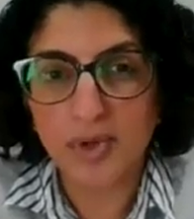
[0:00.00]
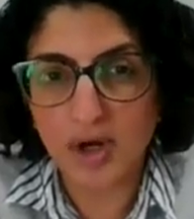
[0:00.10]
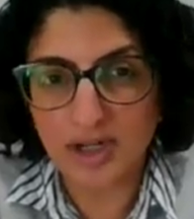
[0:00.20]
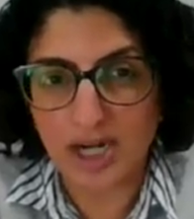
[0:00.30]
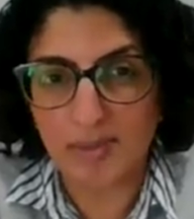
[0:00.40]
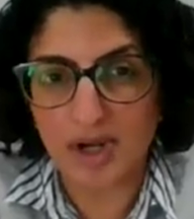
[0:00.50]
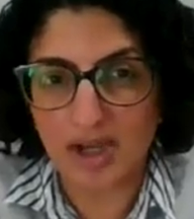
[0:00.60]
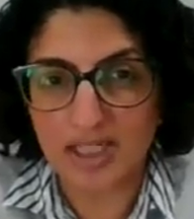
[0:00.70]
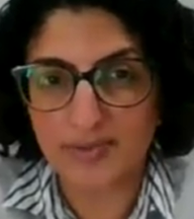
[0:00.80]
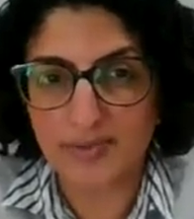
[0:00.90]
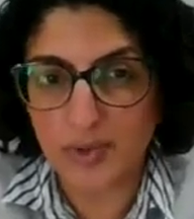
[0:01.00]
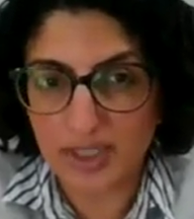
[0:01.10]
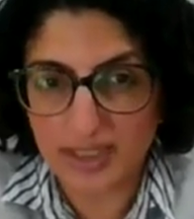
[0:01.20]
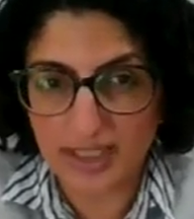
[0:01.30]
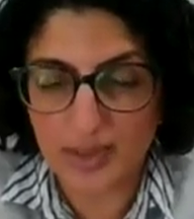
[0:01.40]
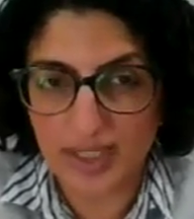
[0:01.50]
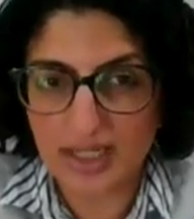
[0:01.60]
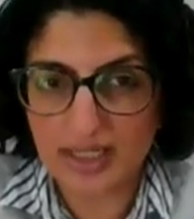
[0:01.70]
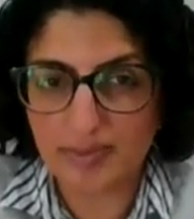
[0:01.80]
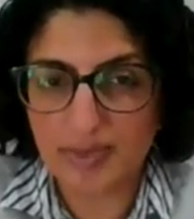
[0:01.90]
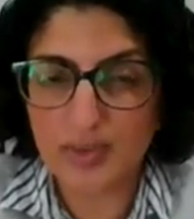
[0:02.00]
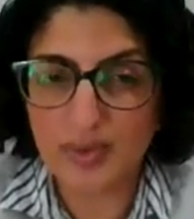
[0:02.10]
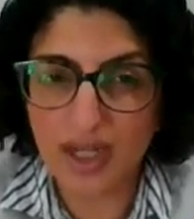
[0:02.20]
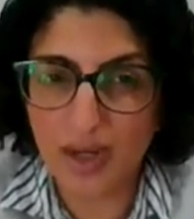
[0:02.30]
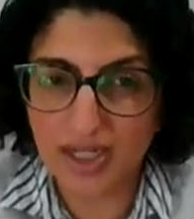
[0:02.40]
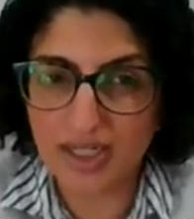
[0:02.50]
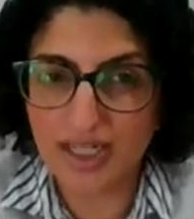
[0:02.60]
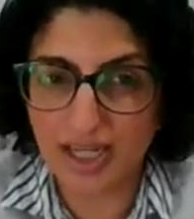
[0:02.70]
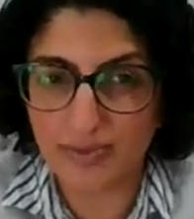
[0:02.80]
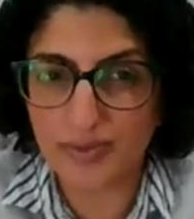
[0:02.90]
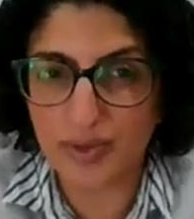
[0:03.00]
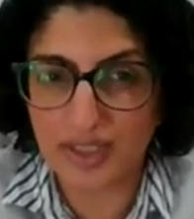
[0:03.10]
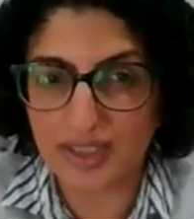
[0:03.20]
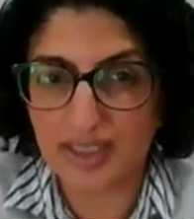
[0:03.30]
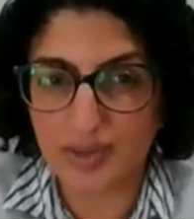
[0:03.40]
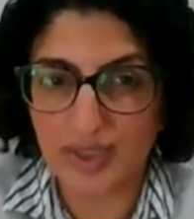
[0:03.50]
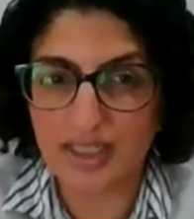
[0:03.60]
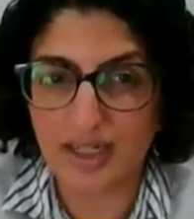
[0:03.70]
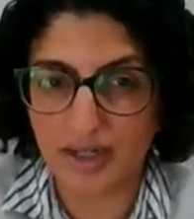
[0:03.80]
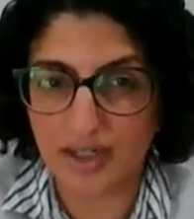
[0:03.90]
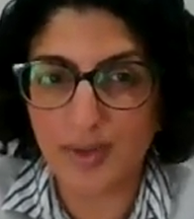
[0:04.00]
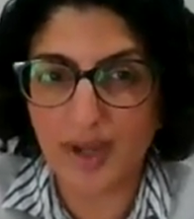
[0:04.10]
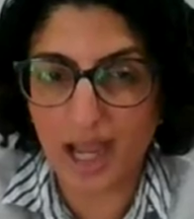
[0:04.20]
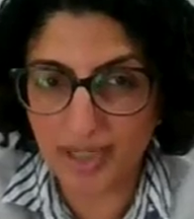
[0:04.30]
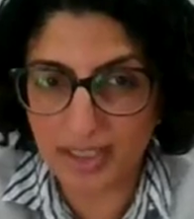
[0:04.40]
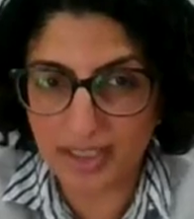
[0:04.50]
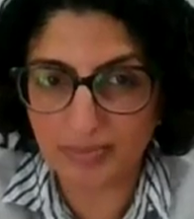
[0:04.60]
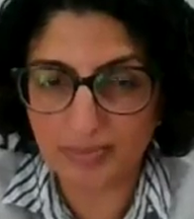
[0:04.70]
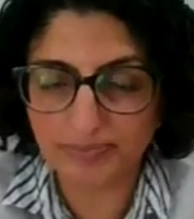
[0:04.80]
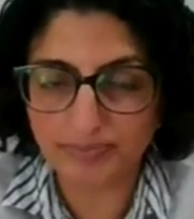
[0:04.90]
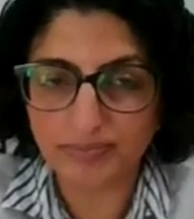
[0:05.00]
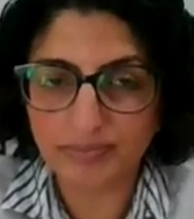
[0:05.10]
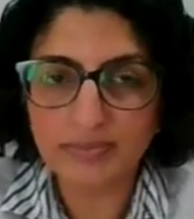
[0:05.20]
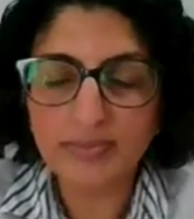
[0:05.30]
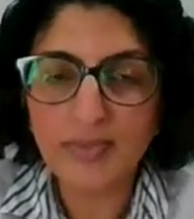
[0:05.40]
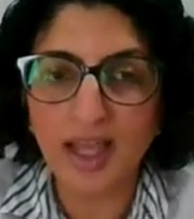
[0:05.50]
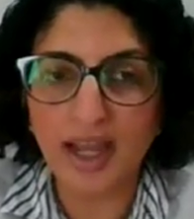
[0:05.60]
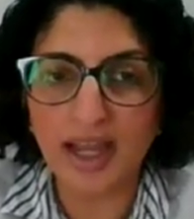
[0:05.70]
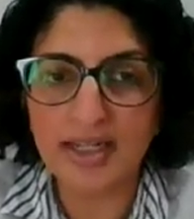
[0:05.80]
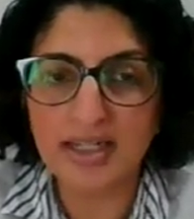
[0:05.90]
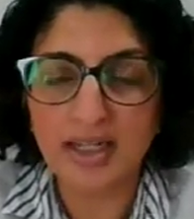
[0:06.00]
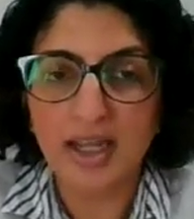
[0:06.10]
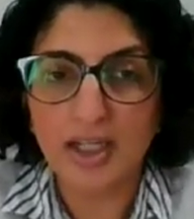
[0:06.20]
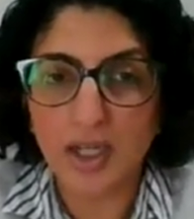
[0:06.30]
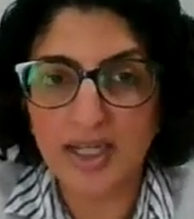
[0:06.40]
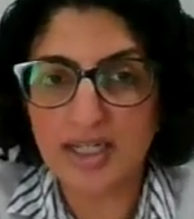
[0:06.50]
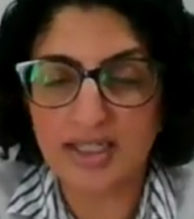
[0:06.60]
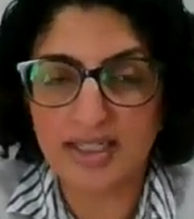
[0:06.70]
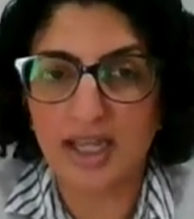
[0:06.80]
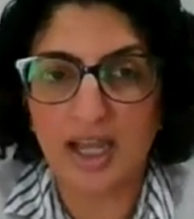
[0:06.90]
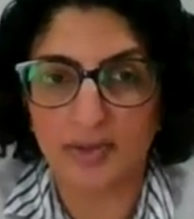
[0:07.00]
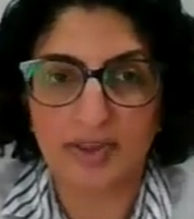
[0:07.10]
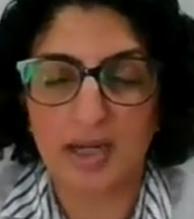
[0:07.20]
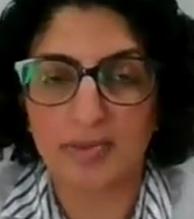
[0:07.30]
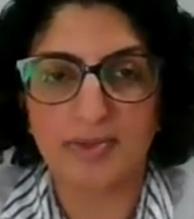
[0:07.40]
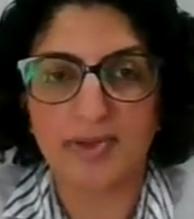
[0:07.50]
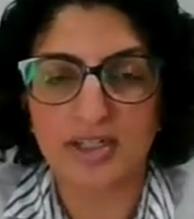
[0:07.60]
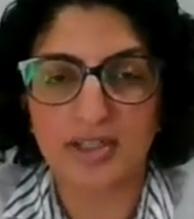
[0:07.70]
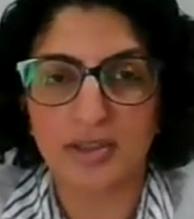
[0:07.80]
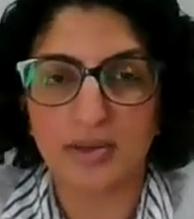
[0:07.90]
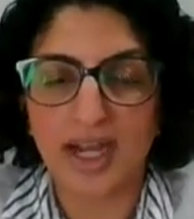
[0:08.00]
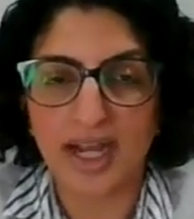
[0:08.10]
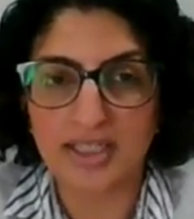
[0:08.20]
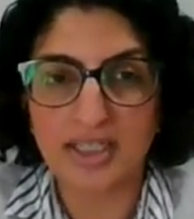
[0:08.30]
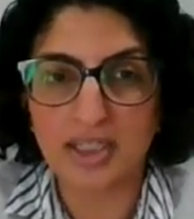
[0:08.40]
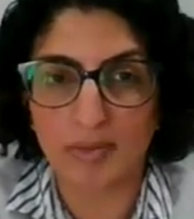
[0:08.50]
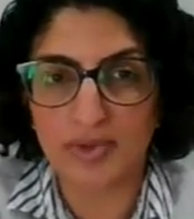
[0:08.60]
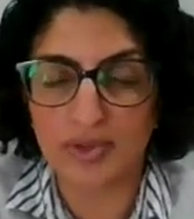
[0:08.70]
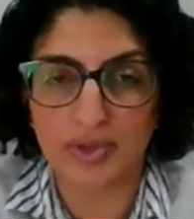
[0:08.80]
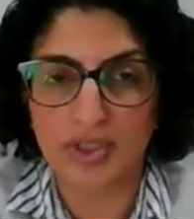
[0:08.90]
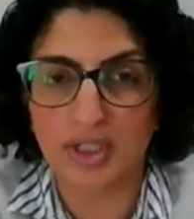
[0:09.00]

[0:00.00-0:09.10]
The program lasts for 4 to 6 weeks because we know it can take 4 to 6 weeks to undo a habit. And going to see a healthcare professional actually doubles